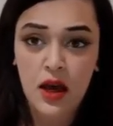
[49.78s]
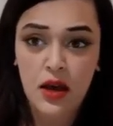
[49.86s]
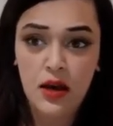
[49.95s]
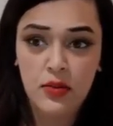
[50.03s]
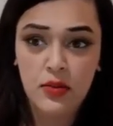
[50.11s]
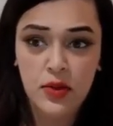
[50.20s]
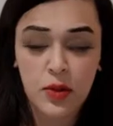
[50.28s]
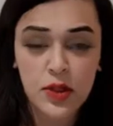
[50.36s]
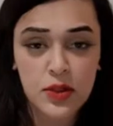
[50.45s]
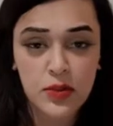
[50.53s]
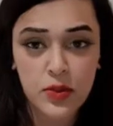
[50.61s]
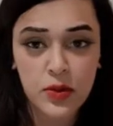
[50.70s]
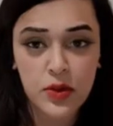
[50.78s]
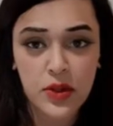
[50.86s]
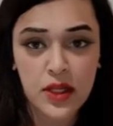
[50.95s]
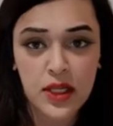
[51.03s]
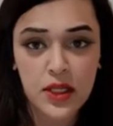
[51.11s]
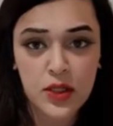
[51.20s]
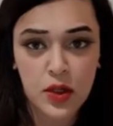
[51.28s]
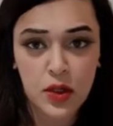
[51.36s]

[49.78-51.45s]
The most important thing is